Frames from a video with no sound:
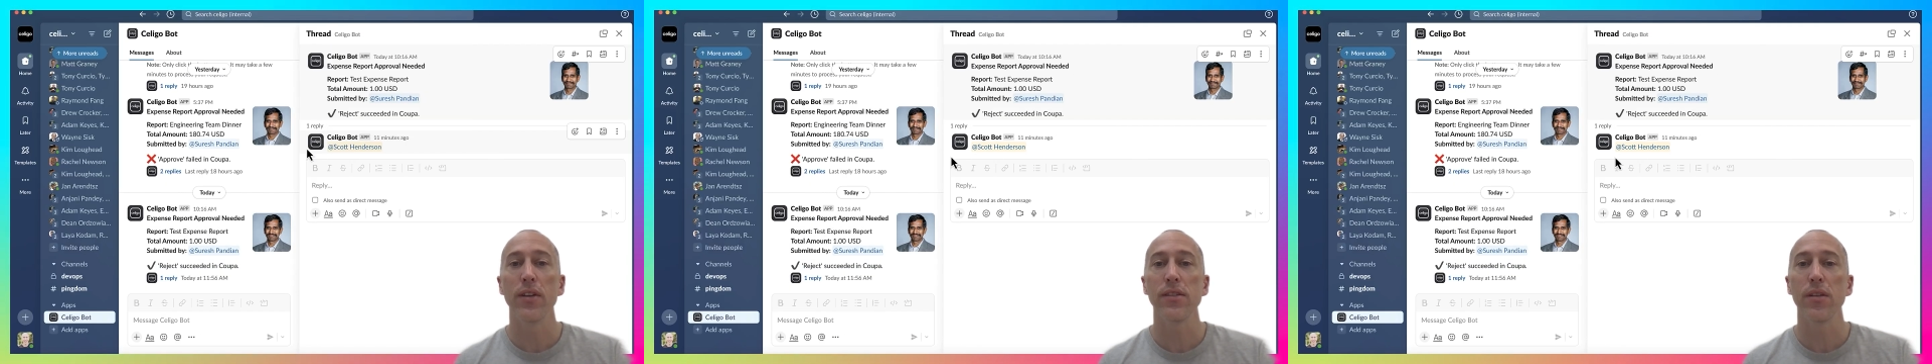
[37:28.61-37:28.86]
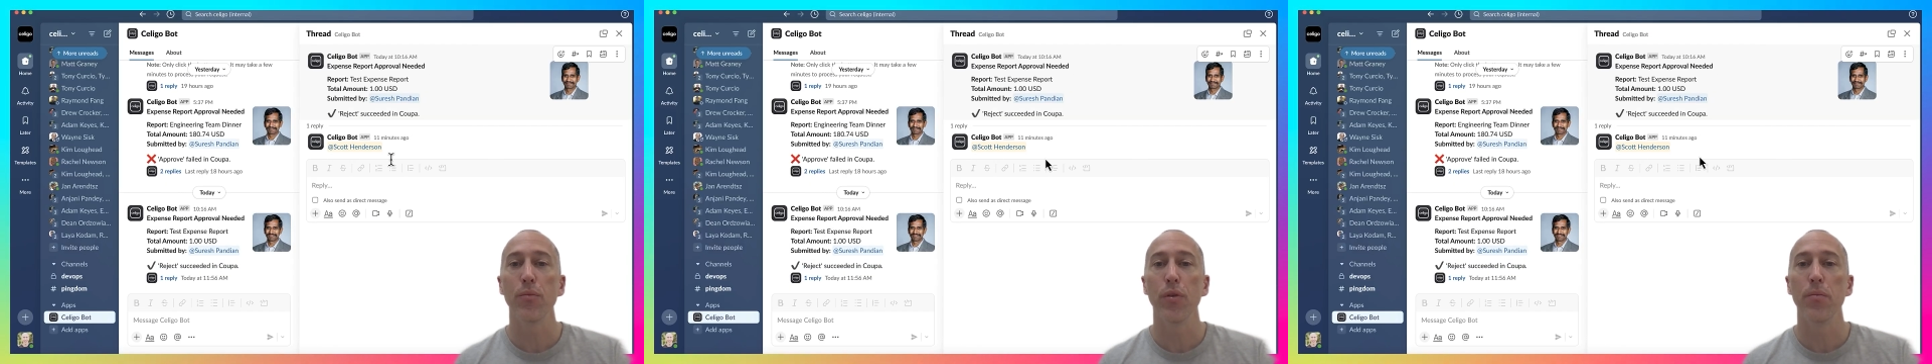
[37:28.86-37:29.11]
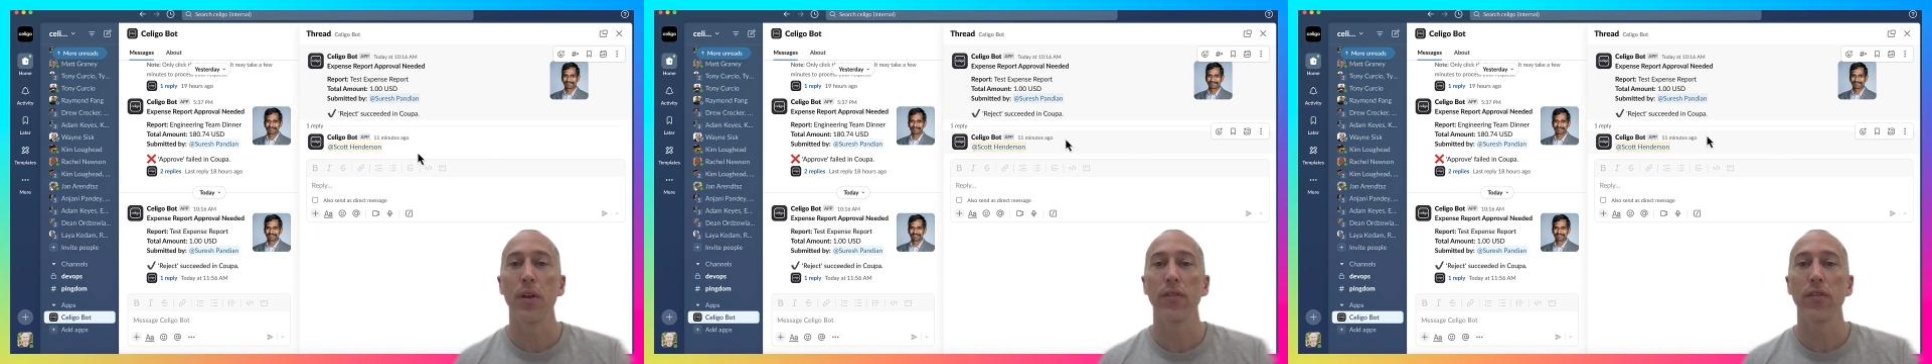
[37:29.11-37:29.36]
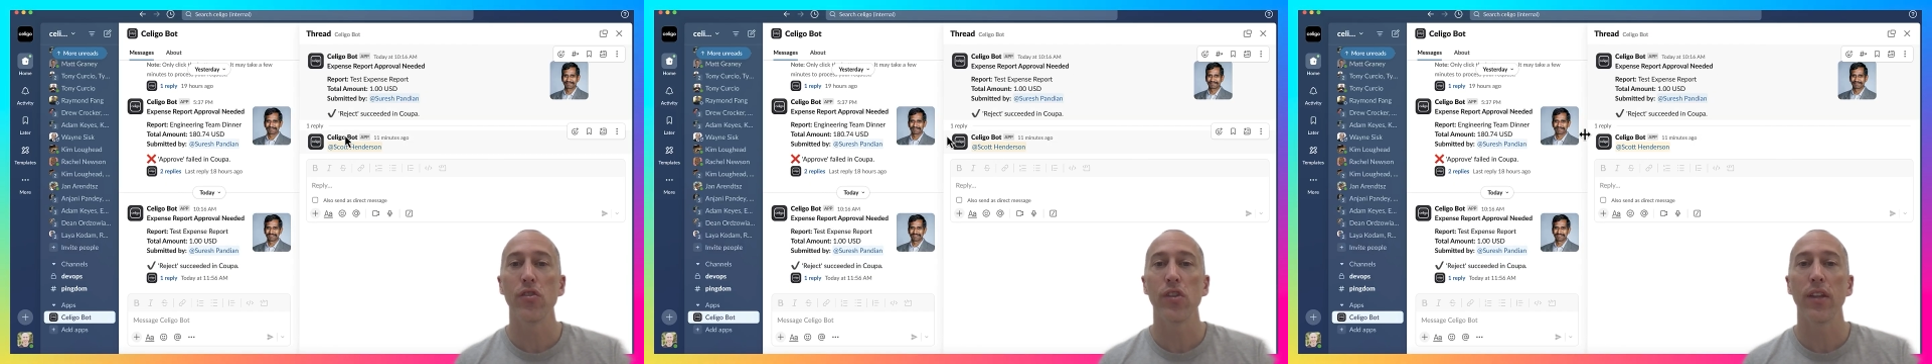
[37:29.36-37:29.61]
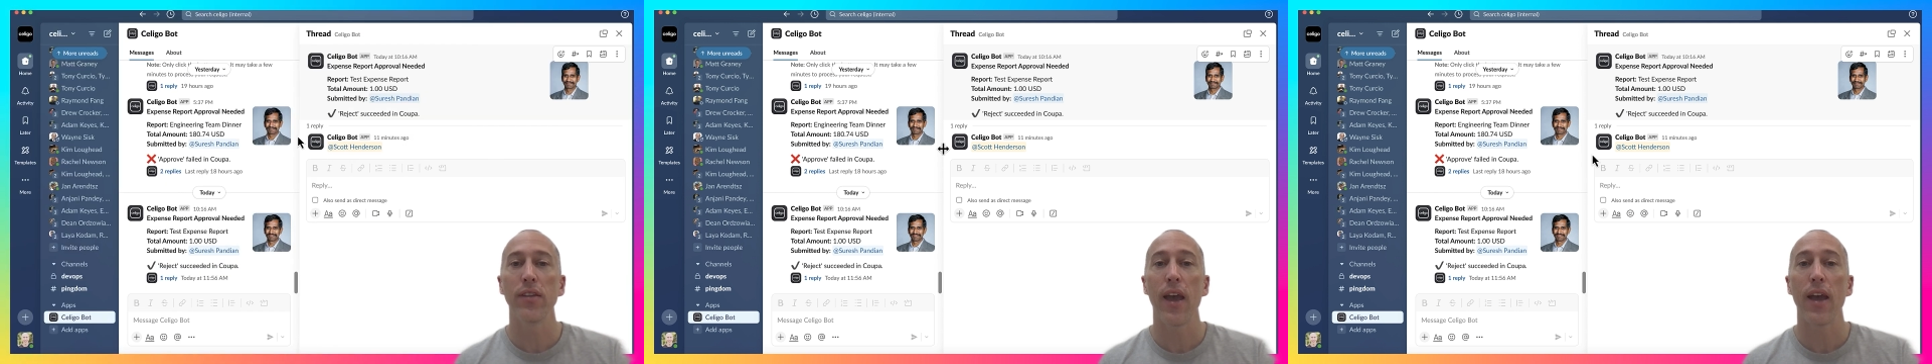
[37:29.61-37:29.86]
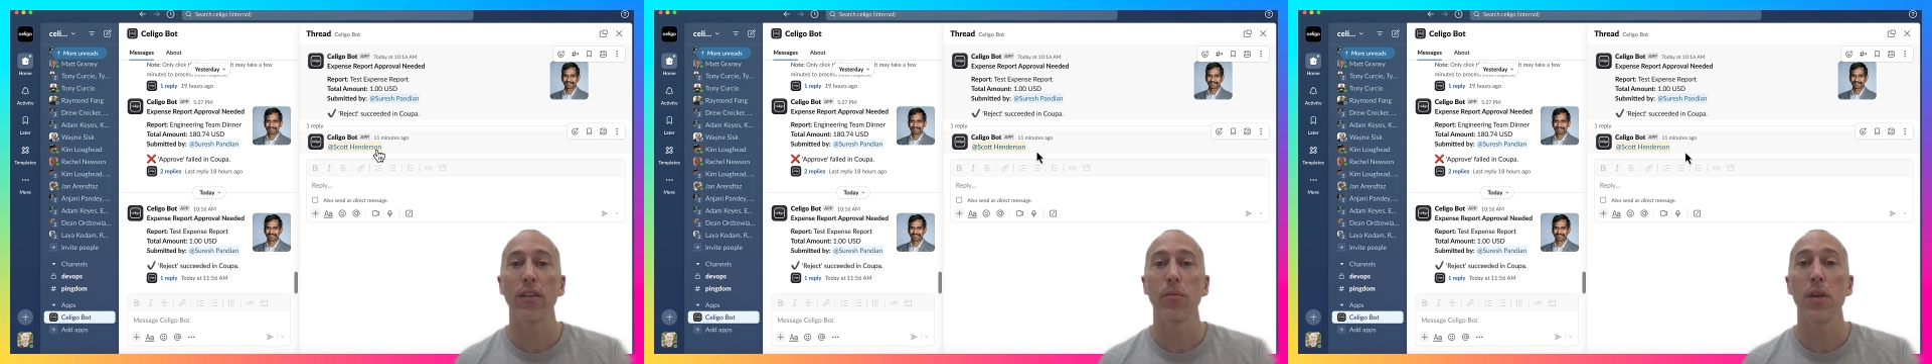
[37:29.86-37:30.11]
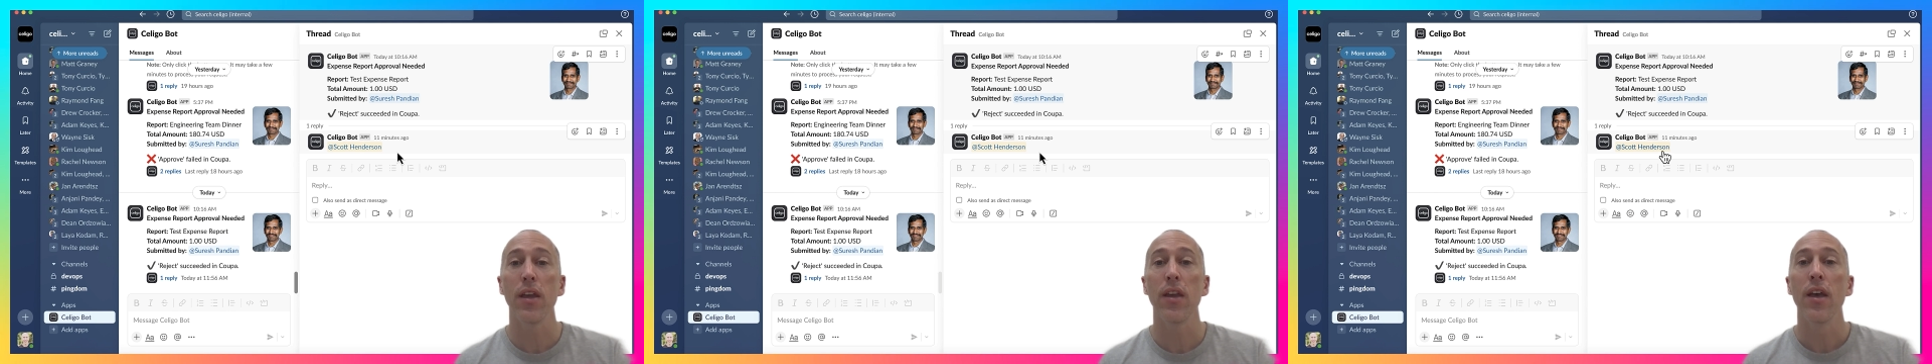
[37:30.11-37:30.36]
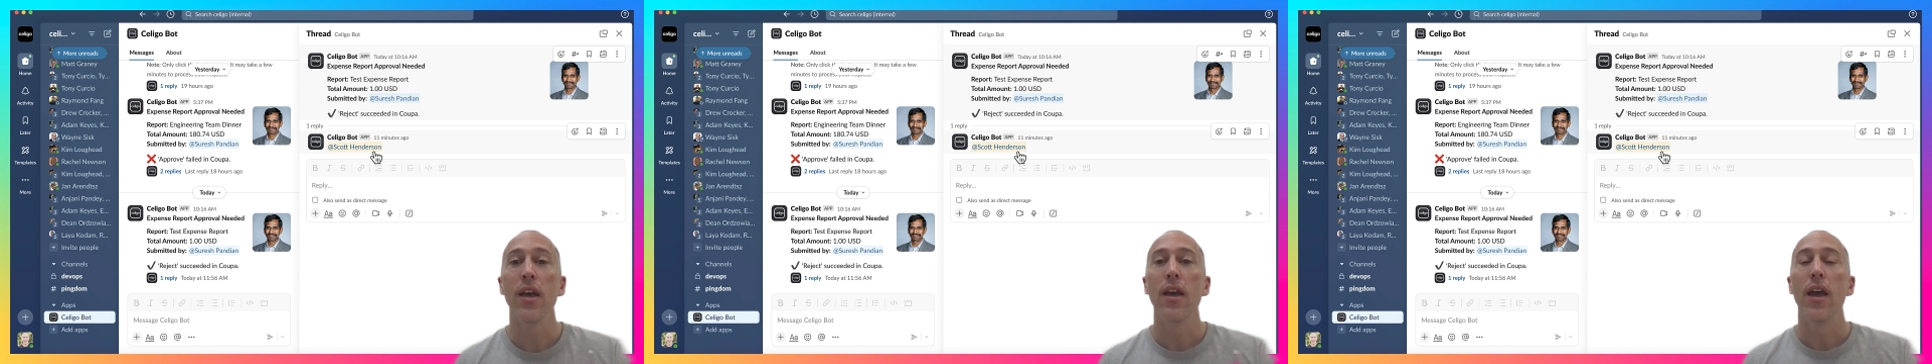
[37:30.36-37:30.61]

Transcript: simple message that tags me.